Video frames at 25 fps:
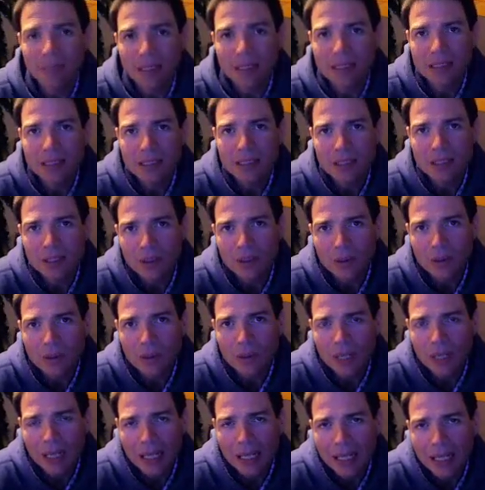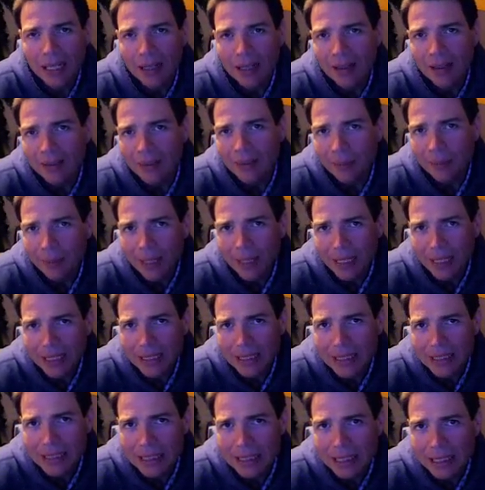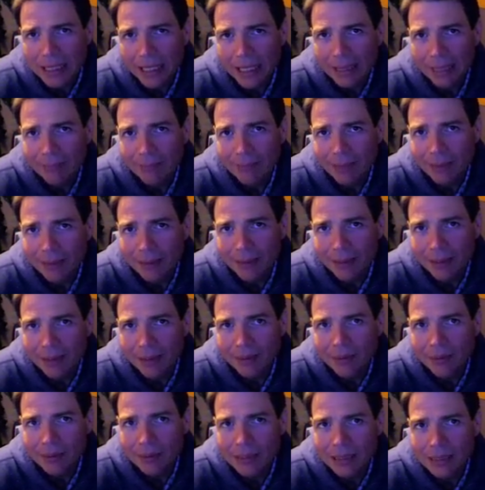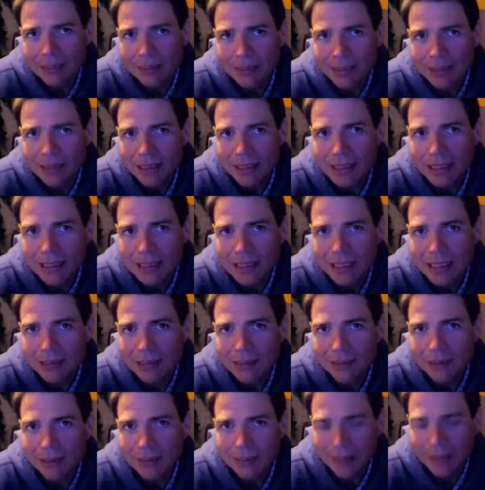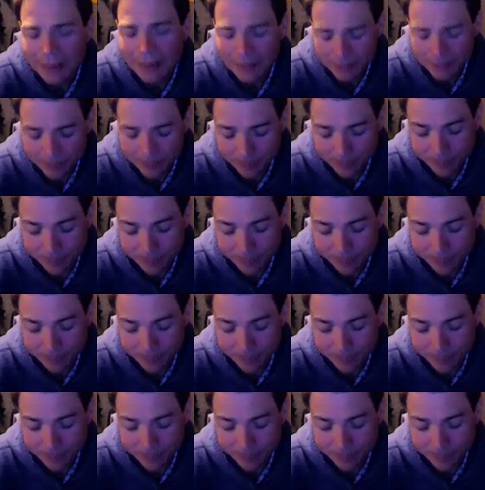And so the penance he gave me was something that has stuck with me